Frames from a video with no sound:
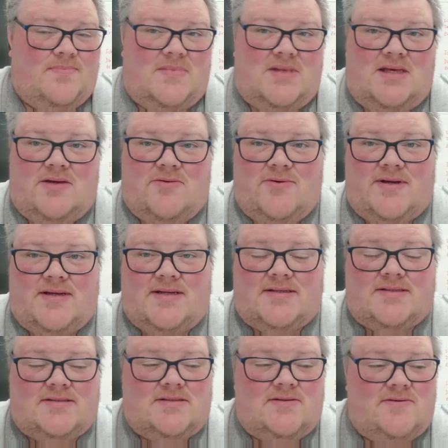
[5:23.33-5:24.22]

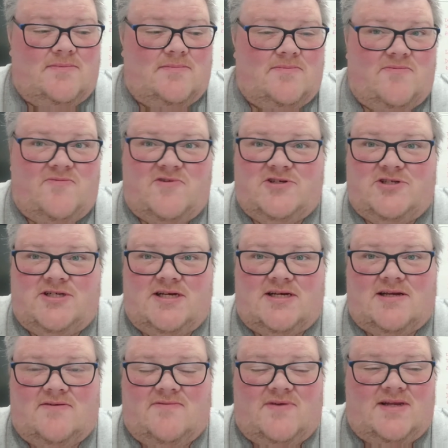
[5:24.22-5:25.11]
e-readers for sheer
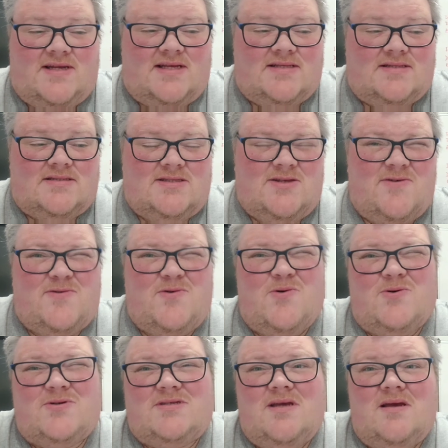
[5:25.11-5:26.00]
convenience. Though, of
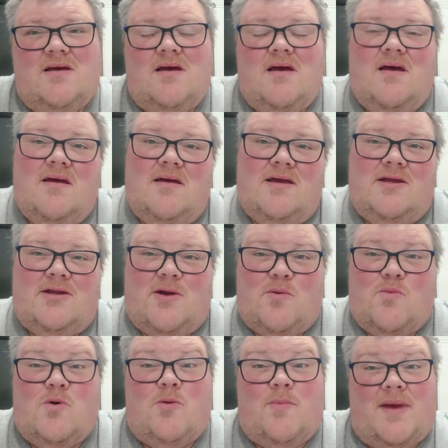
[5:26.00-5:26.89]
course, you know,
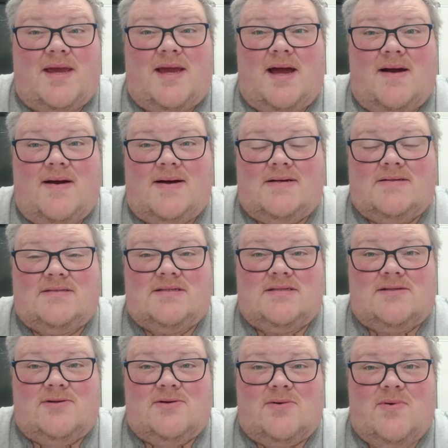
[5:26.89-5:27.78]
it will make our
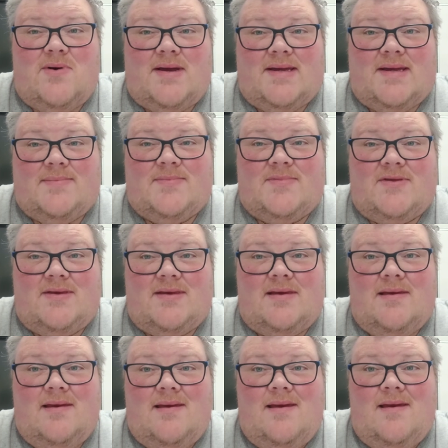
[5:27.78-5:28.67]
houses look quite
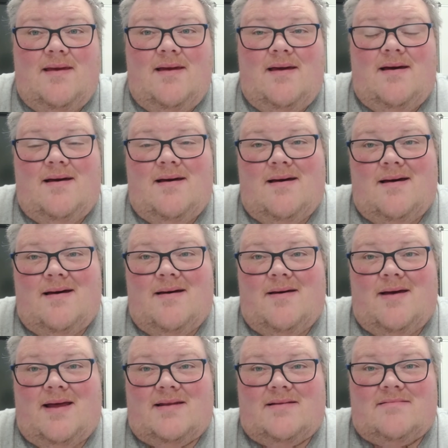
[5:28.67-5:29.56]
empty
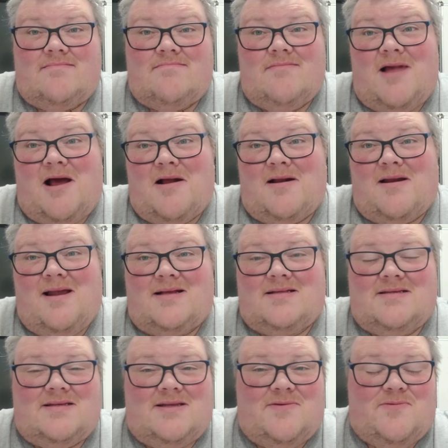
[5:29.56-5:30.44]
and
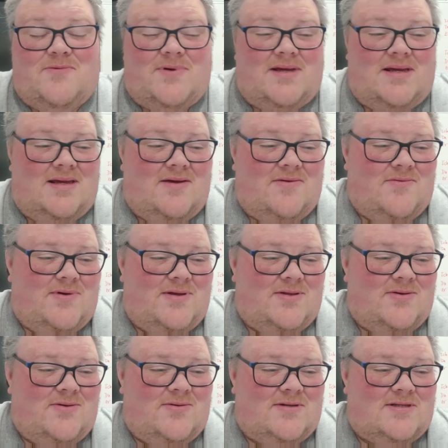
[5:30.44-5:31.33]
uncluttered if we
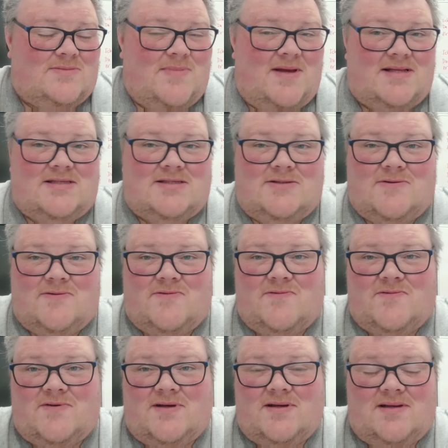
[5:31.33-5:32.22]
do dispense
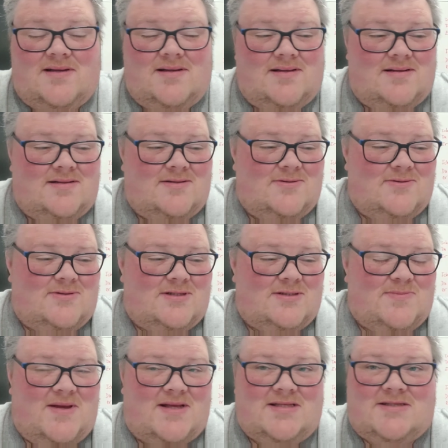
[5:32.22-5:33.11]

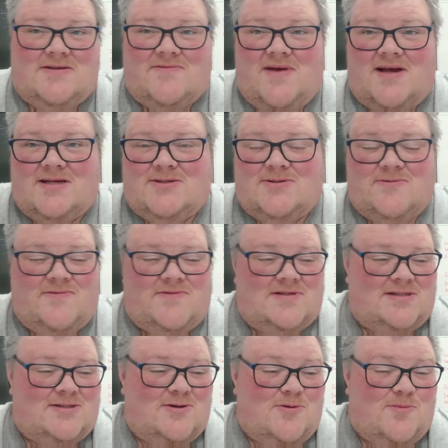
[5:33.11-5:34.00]
of actual
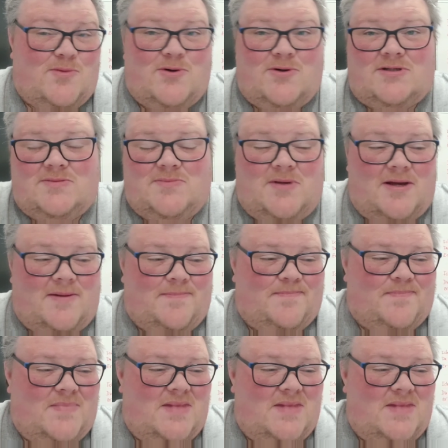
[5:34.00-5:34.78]
physical books, but